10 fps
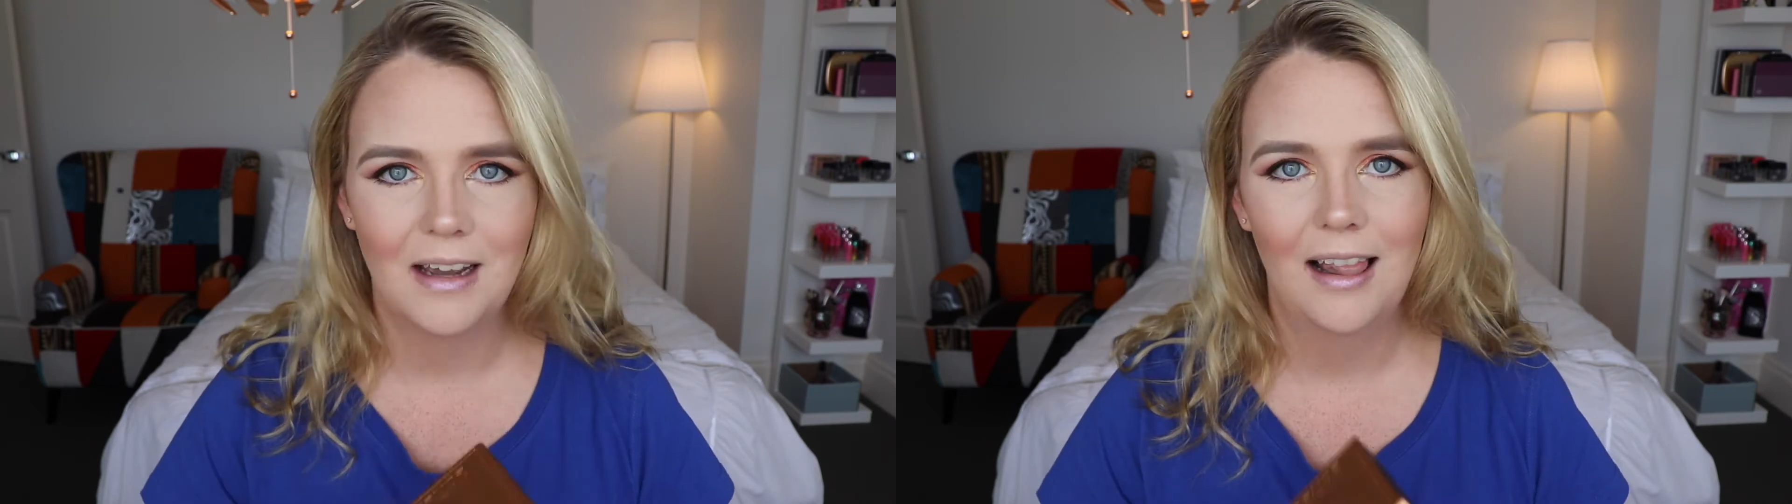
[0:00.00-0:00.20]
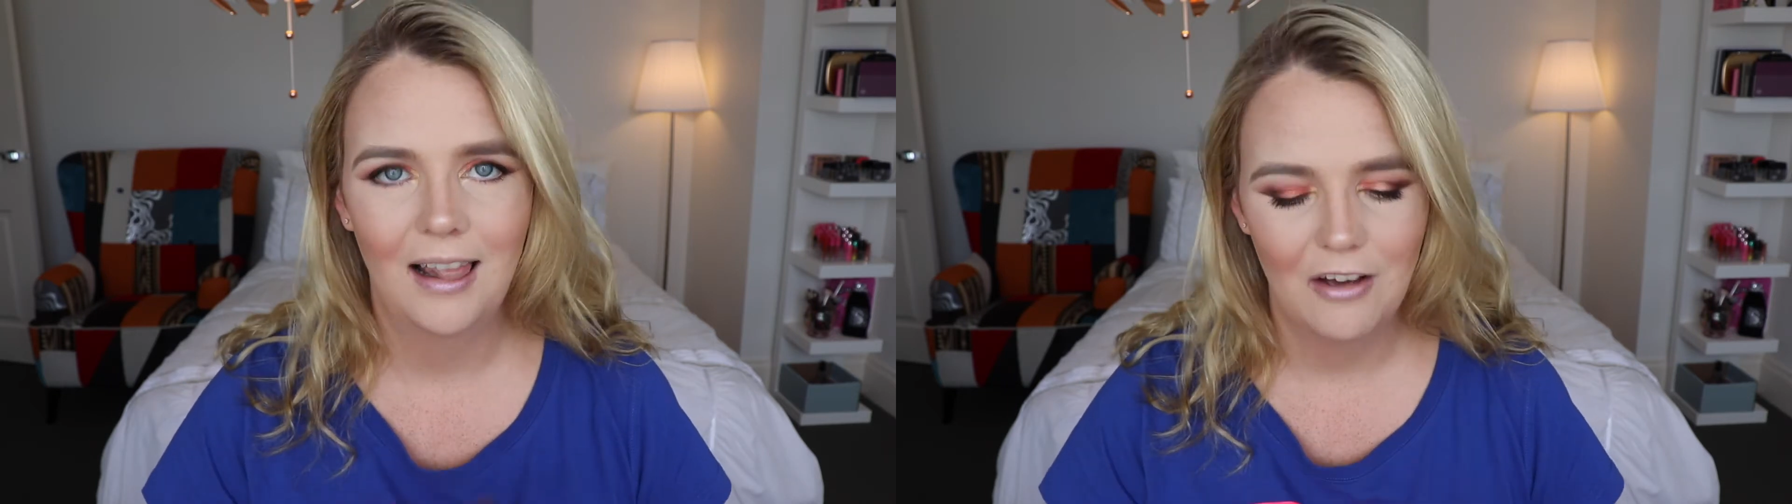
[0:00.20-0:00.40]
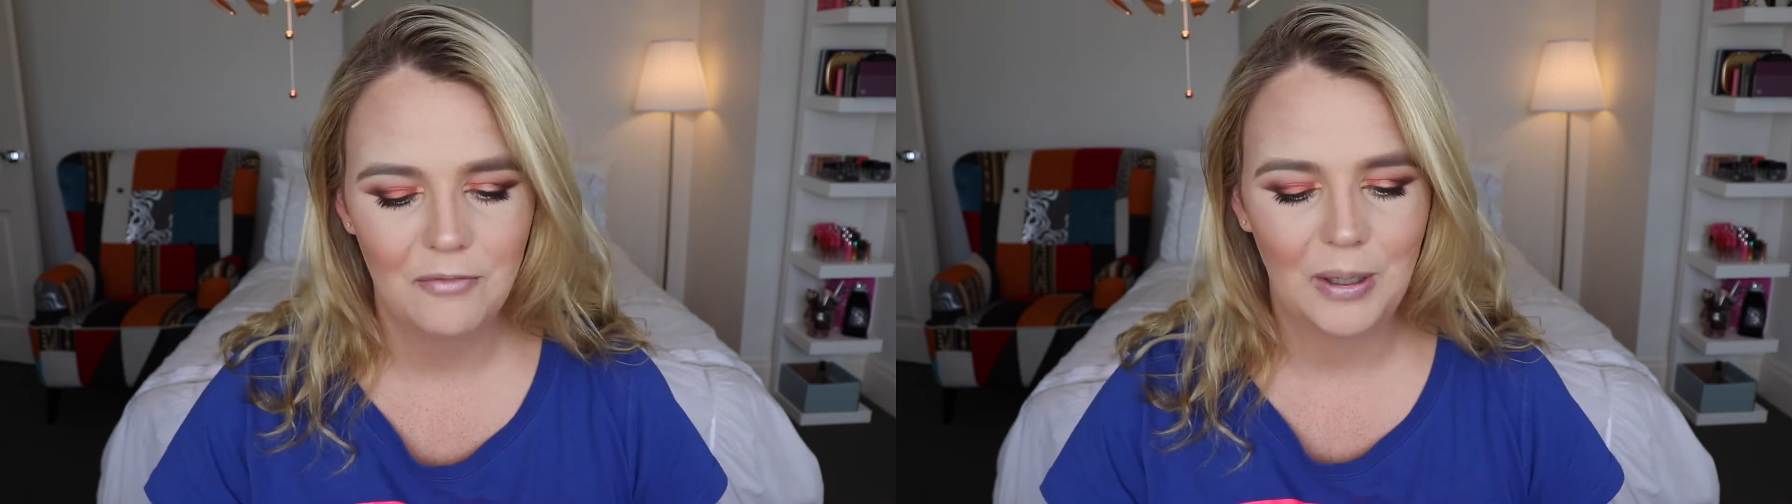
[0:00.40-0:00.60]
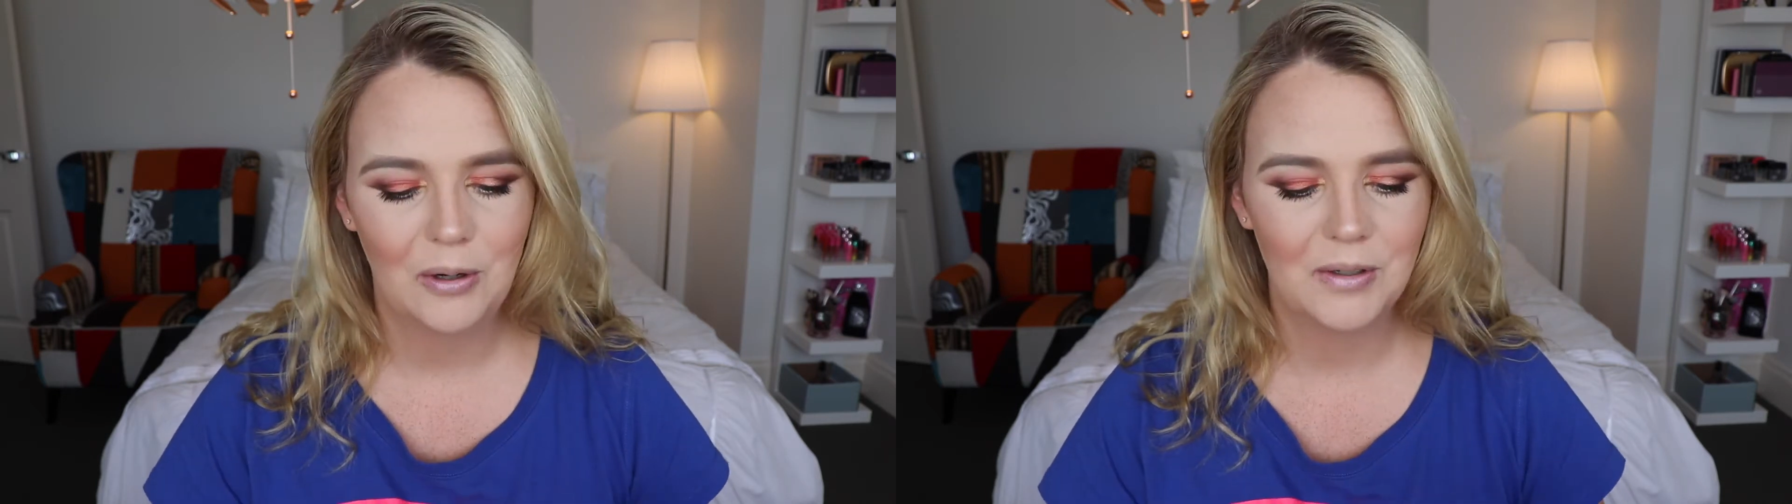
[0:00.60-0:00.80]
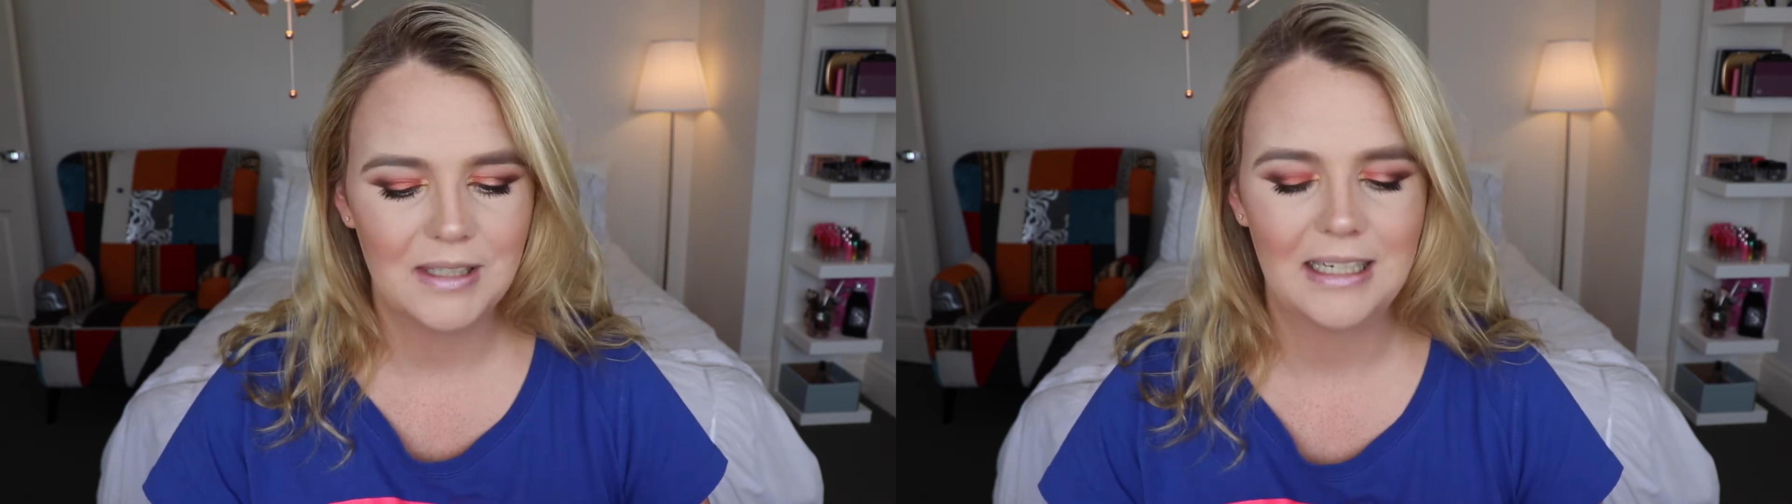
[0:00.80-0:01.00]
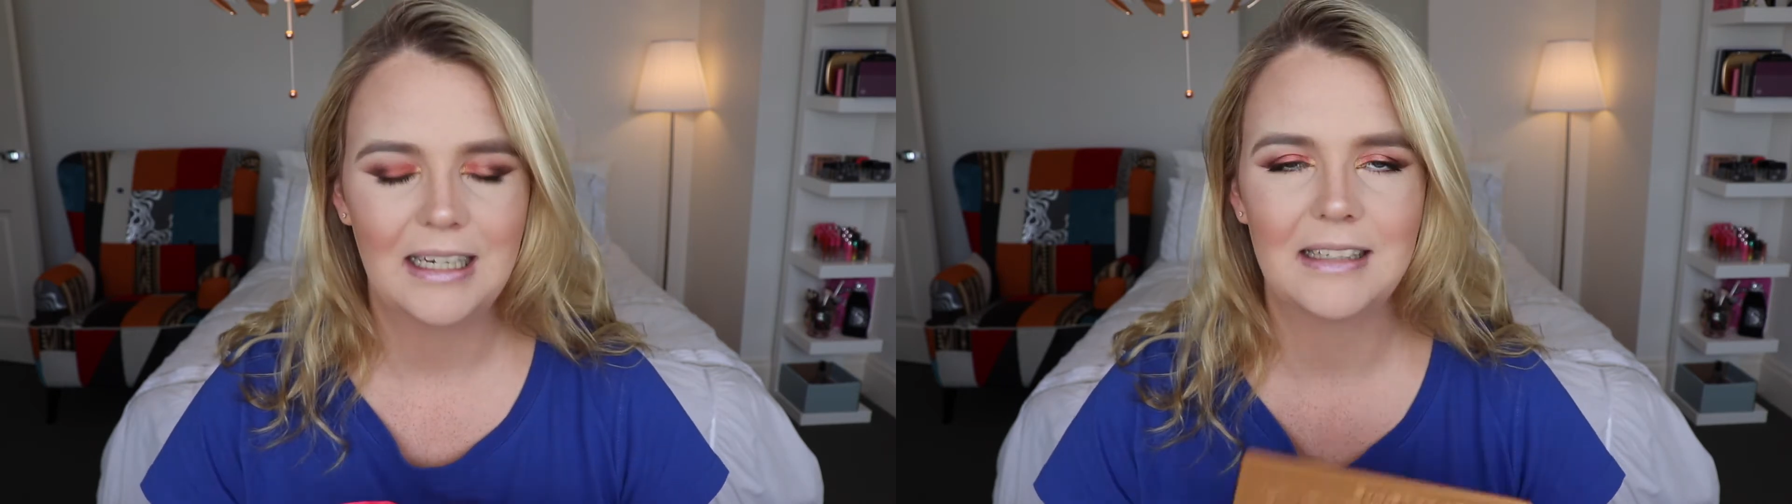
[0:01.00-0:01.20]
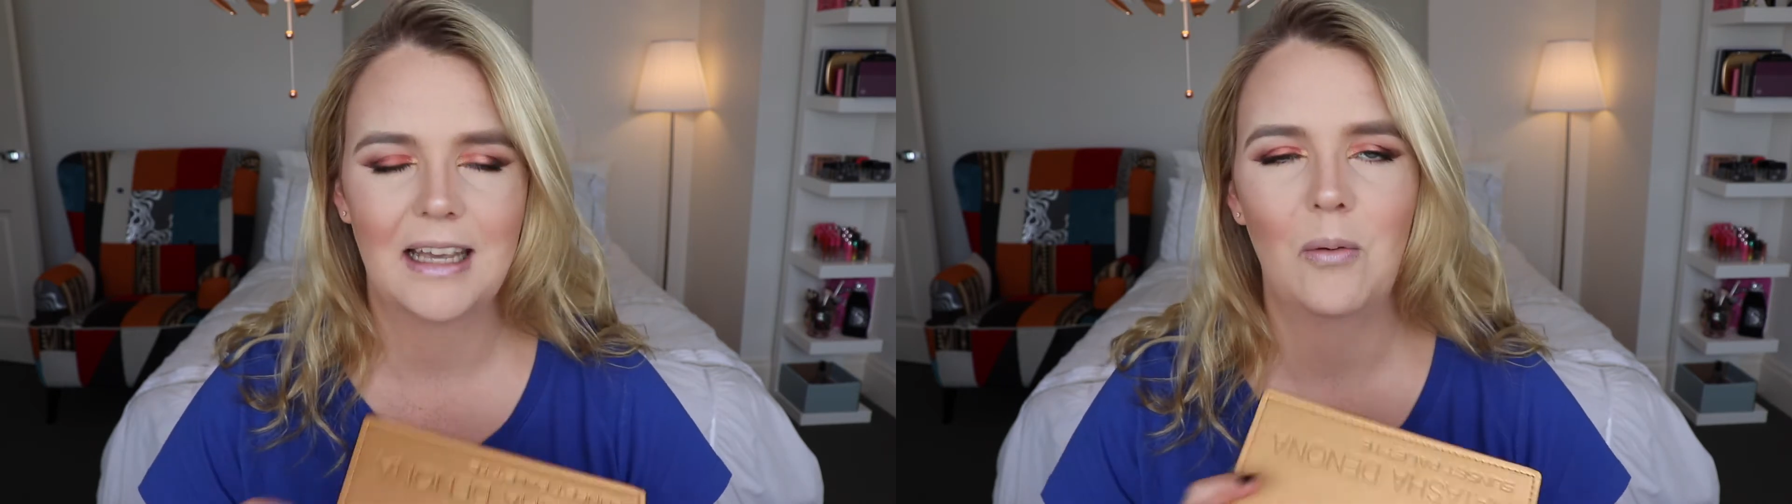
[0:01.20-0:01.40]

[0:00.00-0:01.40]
I love because it is